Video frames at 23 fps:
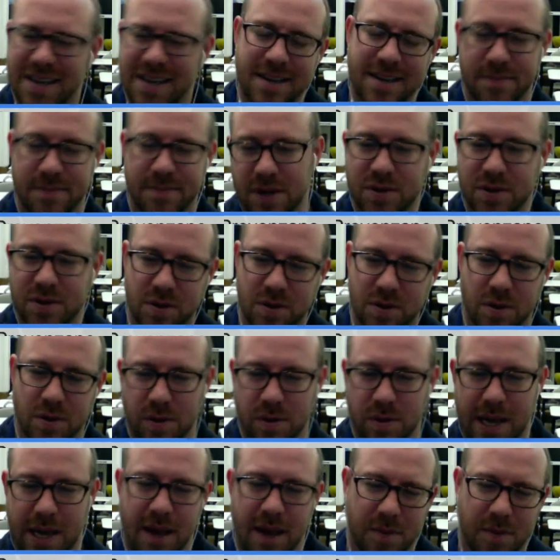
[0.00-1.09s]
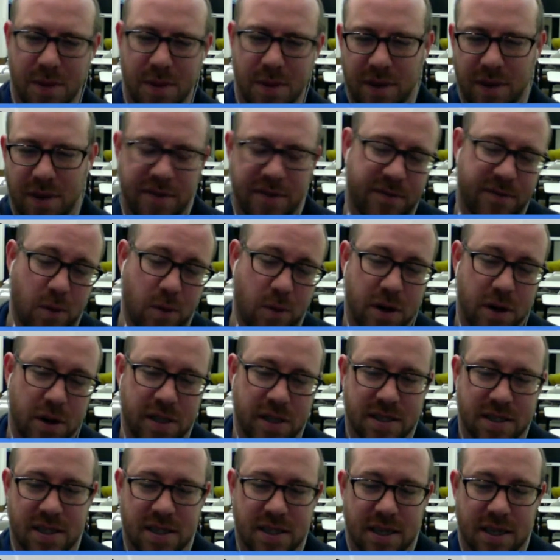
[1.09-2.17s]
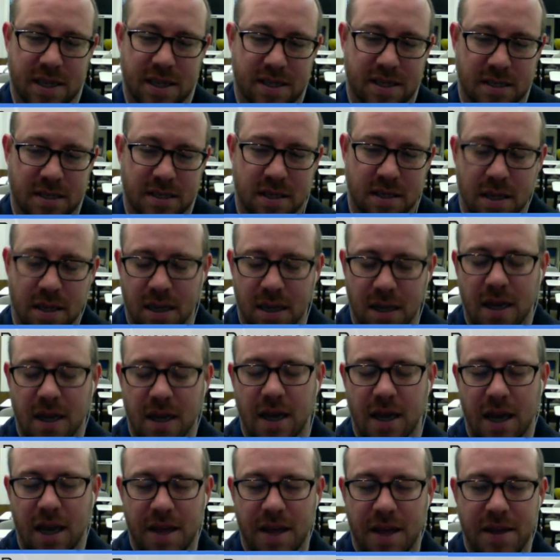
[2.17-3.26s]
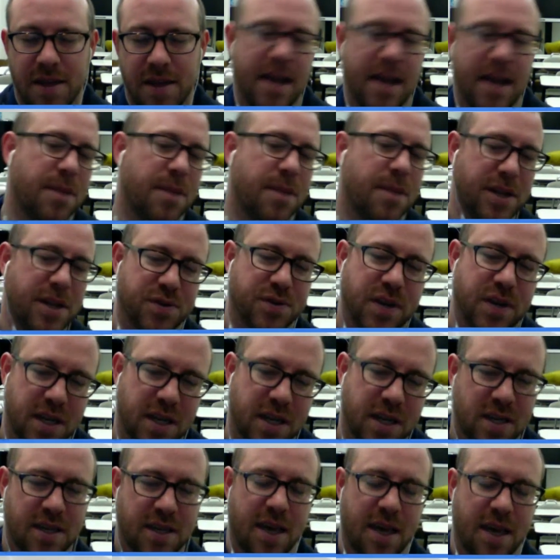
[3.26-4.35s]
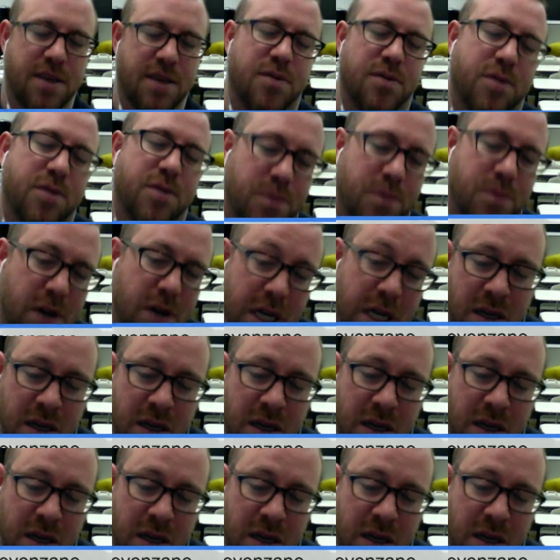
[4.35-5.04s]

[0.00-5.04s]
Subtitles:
middle school. Yeah, we'll do 4 to 6, and then elementary K through 3.